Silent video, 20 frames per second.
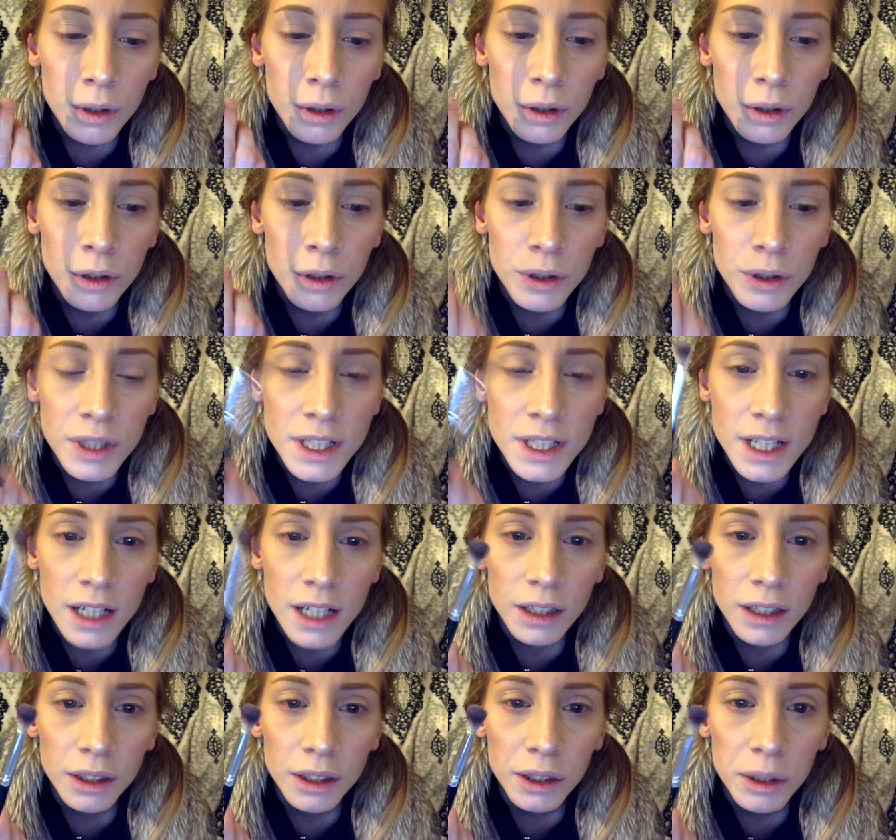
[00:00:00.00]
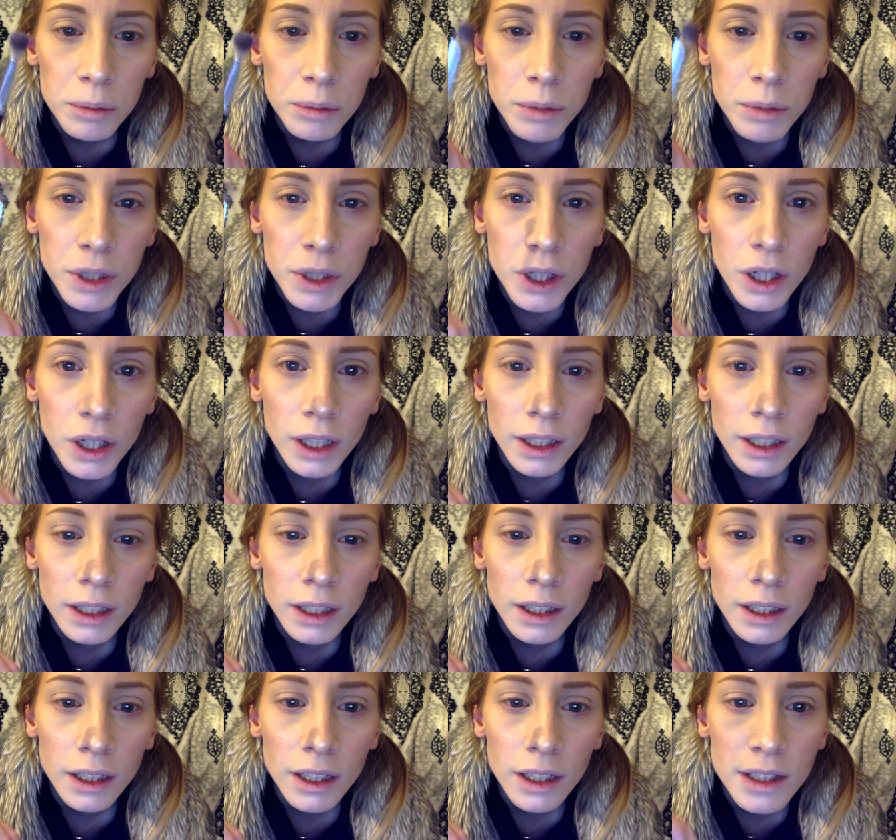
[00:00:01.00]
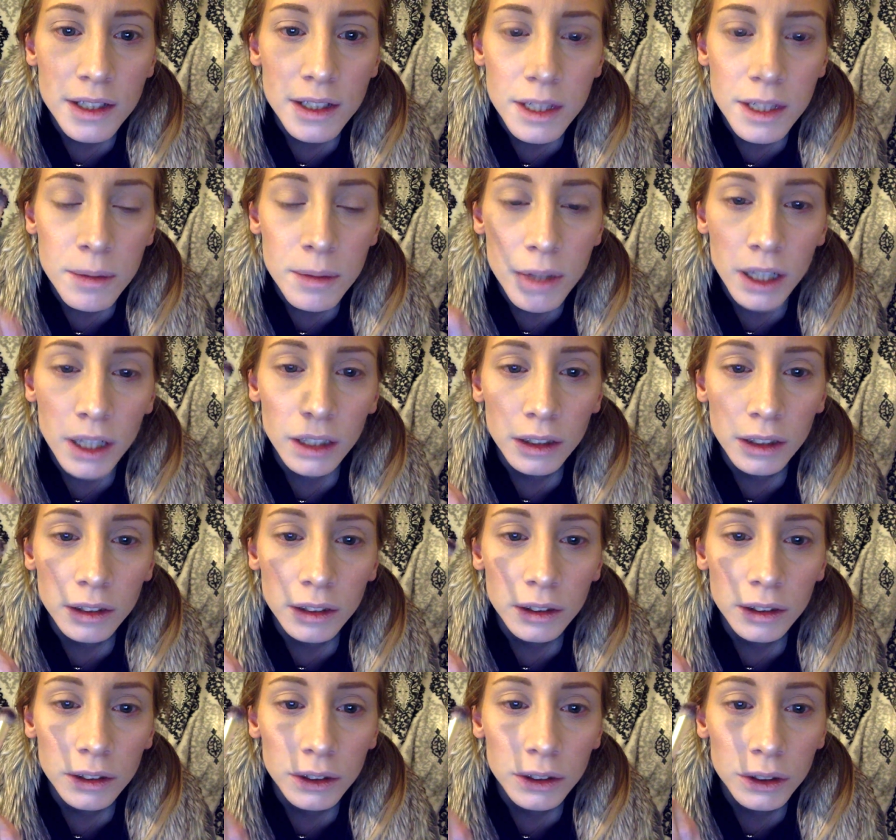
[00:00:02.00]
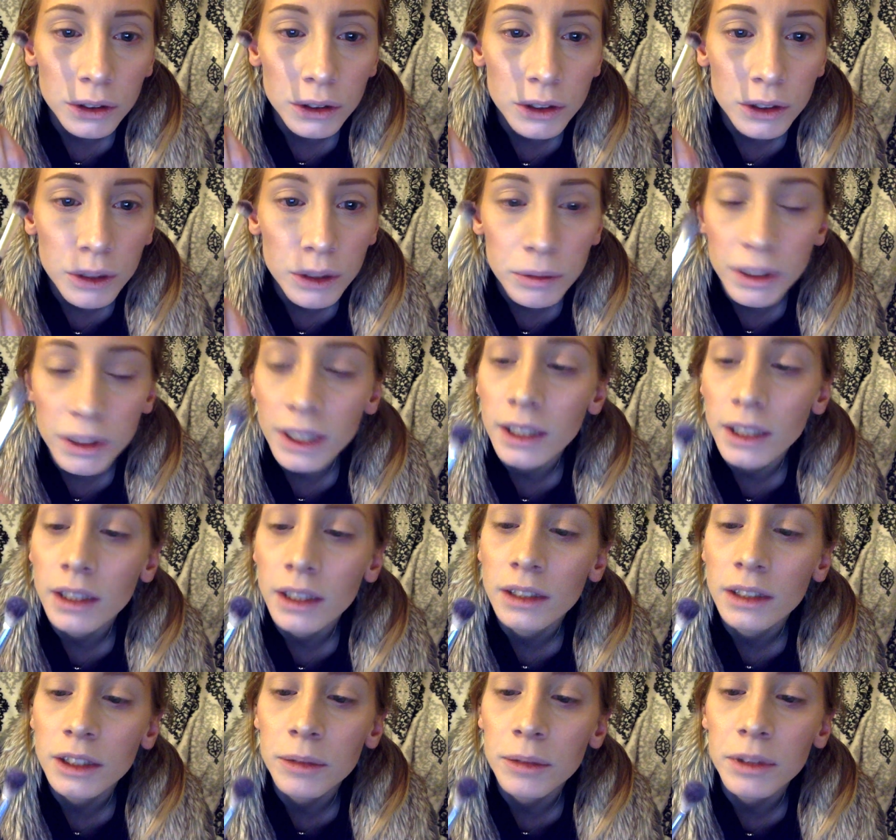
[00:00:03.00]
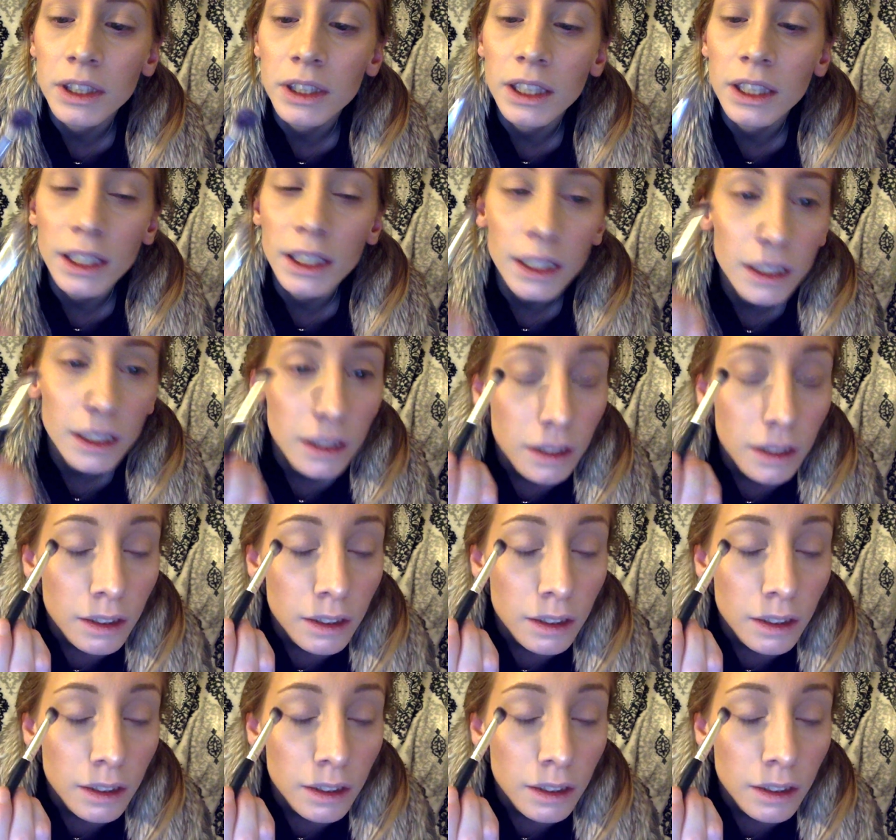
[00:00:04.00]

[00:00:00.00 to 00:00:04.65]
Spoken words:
crease color, but not a deep color. So something light.